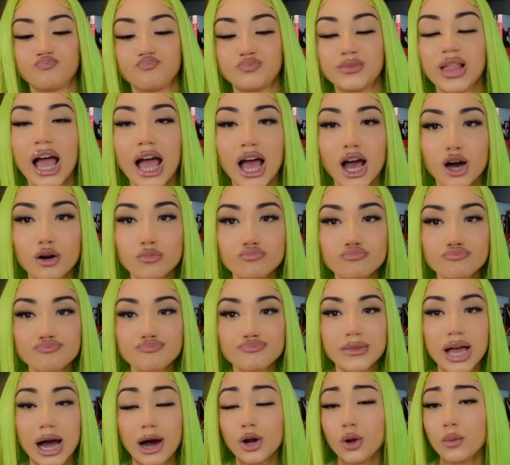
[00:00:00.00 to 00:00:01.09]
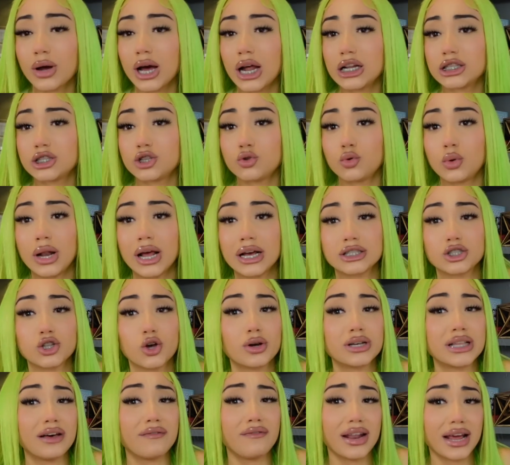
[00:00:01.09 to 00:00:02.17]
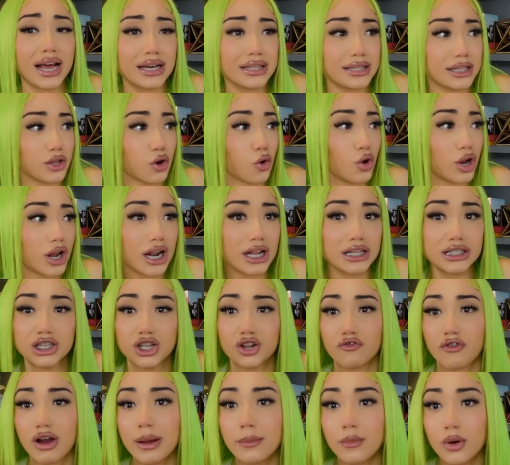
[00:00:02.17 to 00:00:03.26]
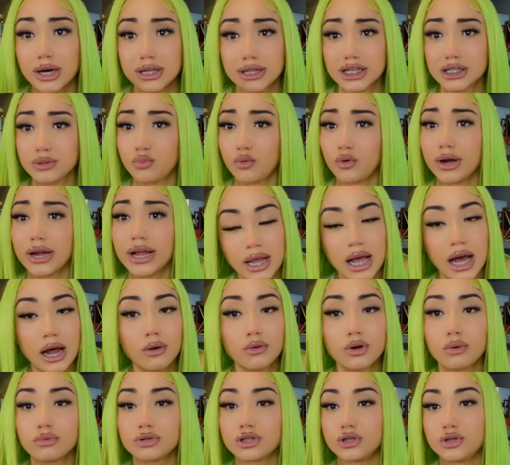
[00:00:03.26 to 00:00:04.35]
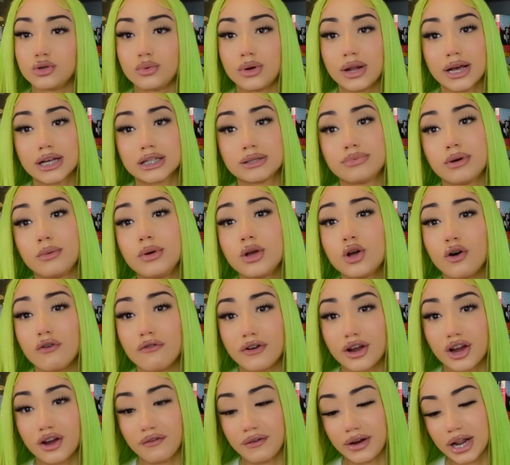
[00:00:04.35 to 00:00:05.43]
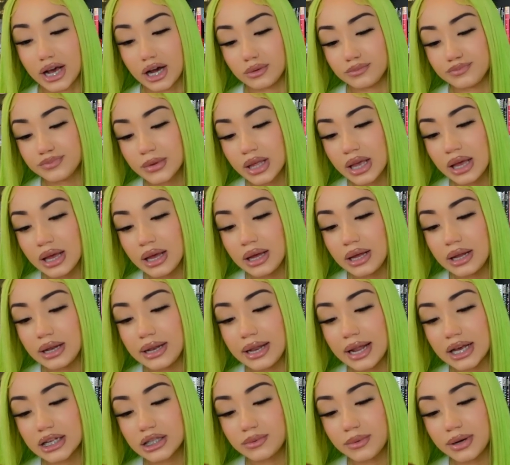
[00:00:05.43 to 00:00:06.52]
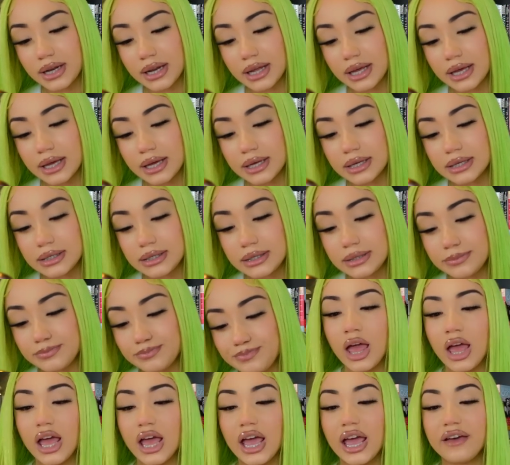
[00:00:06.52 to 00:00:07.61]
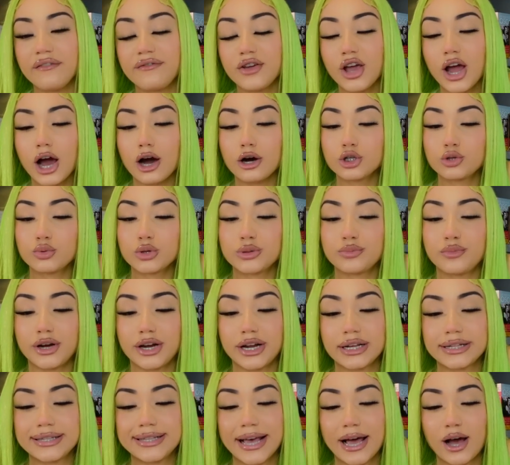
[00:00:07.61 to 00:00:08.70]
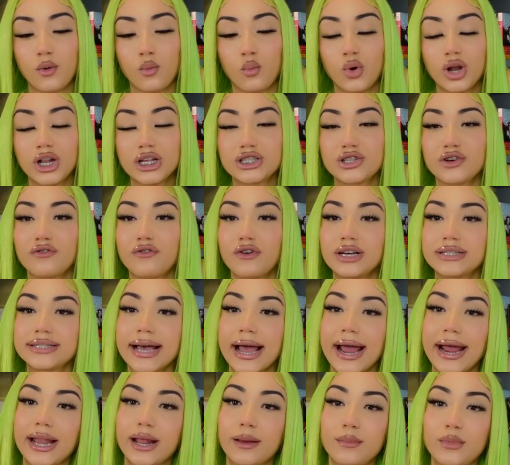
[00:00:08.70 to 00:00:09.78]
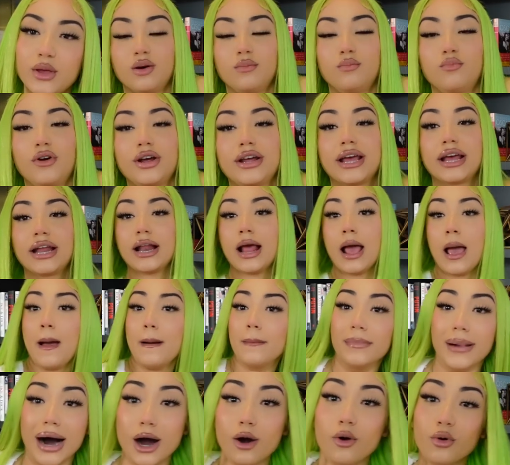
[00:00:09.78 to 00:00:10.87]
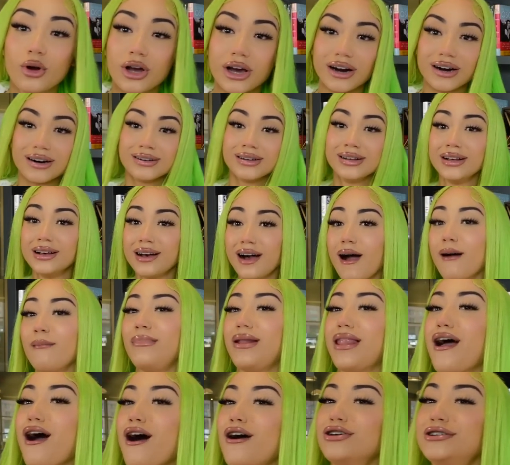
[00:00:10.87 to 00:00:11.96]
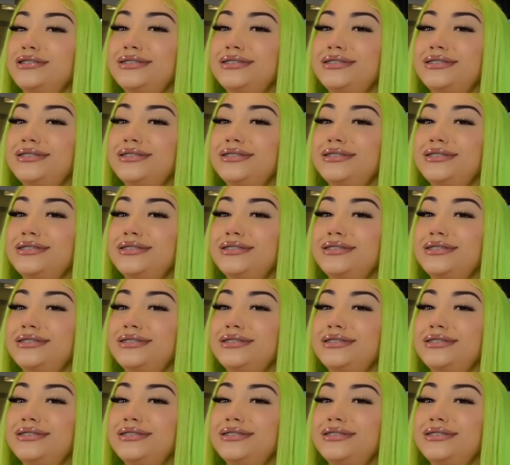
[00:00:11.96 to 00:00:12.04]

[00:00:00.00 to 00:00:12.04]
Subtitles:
The hell? I don't know what color to do next, though, because I feel like I did all the colors in the rainbow at this point. Like, I don't know what to do next, but we gonna figure it out. Next one is, if your house was burning down, what is the first item you're bringing? My hookah. I'm like, oh